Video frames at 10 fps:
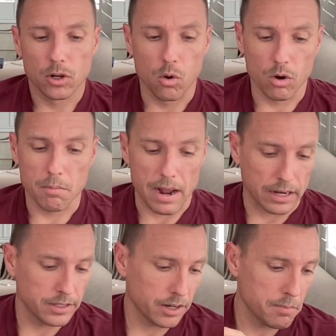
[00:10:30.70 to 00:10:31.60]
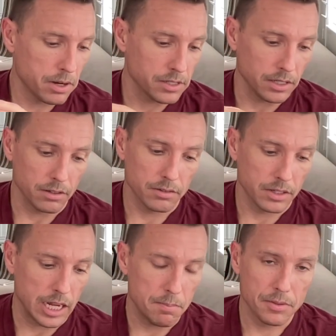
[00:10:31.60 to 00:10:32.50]
Cornerback Terry Bussey,
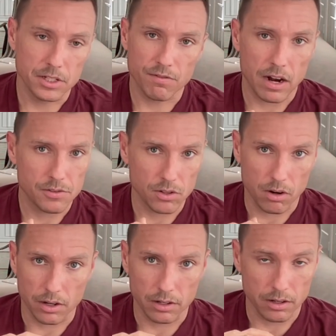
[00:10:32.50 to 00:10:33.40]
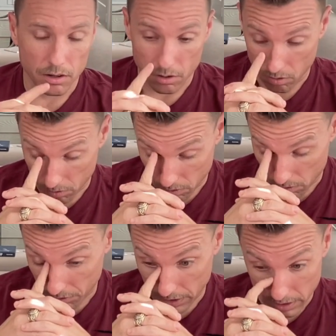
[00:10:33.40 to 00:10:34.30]
keeping this 5-star
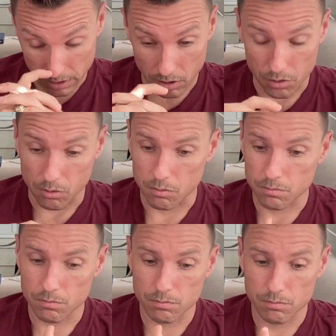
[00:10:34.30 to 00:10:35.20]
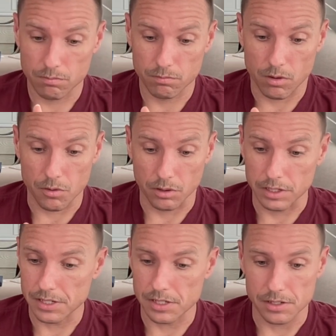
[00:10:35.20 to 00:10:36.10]
on the
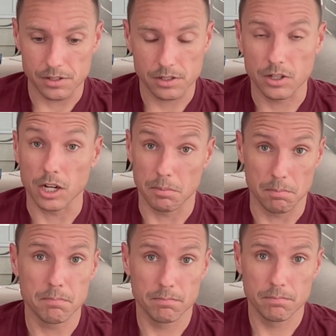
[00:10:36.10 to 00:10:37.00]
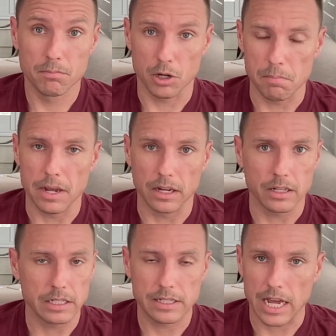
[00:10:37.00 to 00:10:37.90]
list is going to be pretty big.
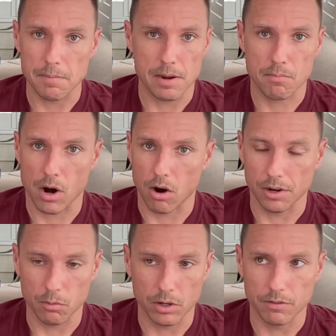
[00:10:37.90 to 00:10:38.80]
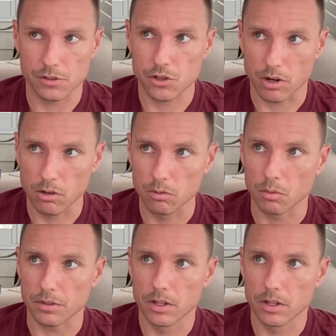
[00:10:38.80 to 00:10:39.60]
He's got to be a priority. We have struggled